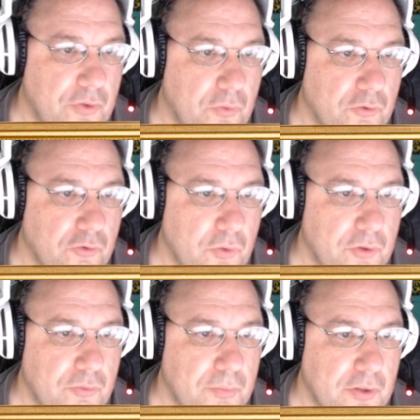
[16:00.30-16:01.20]
there was
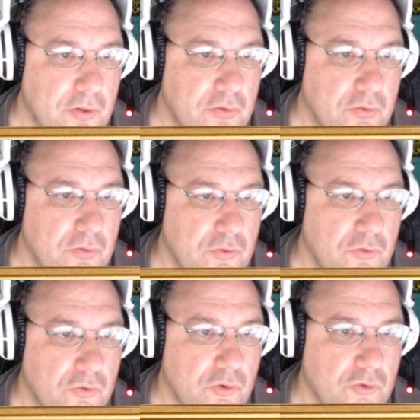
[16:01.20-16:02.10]
going to be a
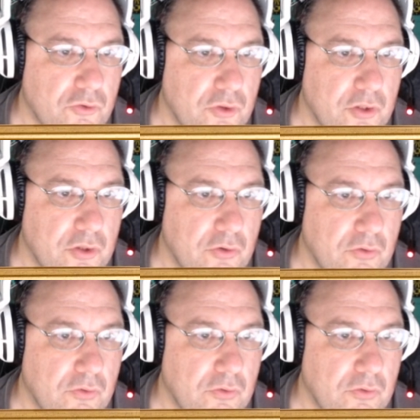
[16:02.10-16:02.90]
search thing here.